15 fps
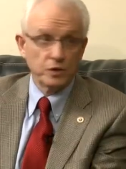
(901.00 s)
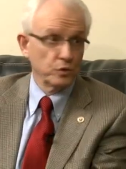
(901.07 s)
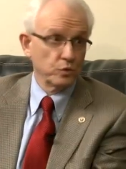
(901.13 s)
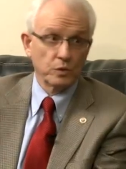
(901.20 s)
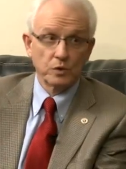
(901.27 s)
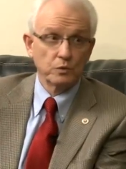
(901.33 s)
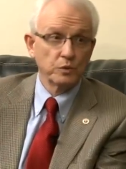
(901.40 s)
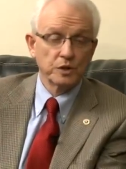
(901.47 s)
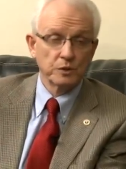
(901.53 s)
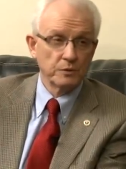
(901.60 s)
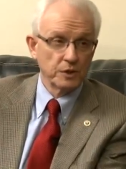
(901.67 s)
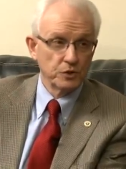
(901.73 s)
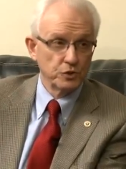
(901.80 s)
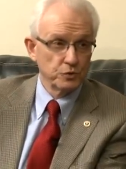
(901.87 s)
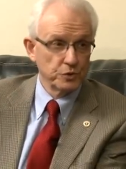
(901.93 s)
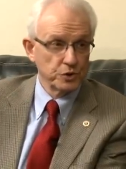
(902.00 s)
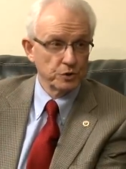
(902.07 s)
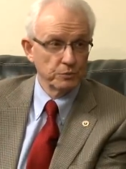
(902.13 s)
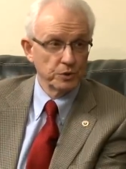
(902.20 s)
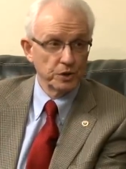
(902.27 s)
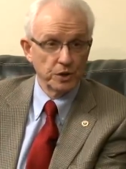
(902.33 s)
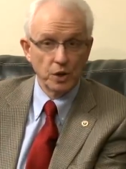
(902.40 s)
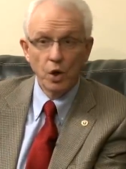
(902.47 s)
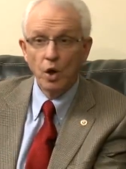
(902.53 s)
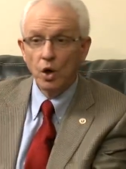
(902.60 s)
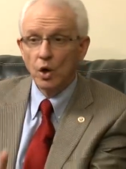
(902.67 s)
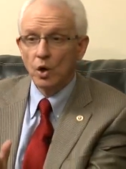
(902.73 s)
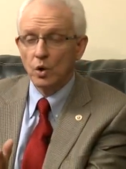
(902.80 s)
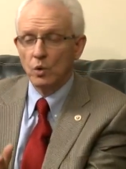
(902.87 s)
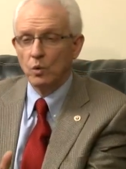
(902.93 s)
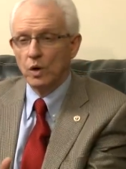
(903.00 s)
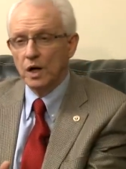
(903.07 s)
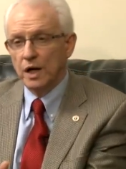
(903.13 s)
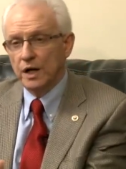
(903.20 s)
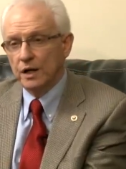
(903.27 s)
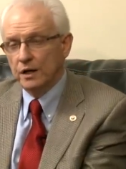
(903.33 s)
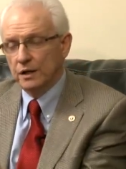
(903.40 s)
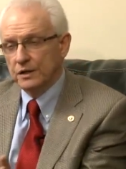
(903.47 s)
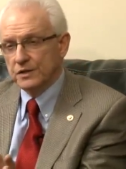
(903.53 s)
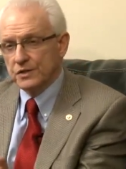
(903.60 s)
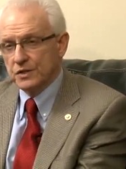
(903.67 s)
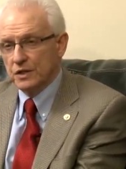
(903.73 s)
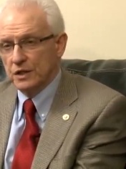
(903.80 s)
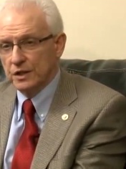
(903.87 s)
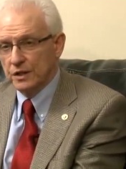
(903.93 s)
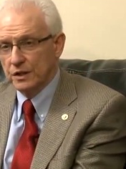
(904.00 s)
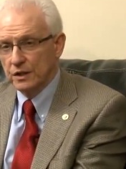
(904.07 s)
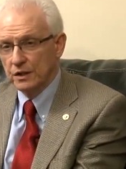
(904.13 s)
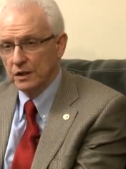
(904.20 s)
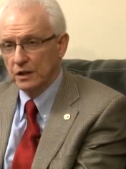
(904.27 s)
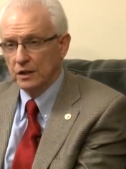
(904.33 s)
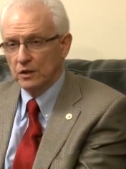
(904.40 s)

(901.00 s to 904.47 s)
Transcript: not one word about the Jewish community? Why it started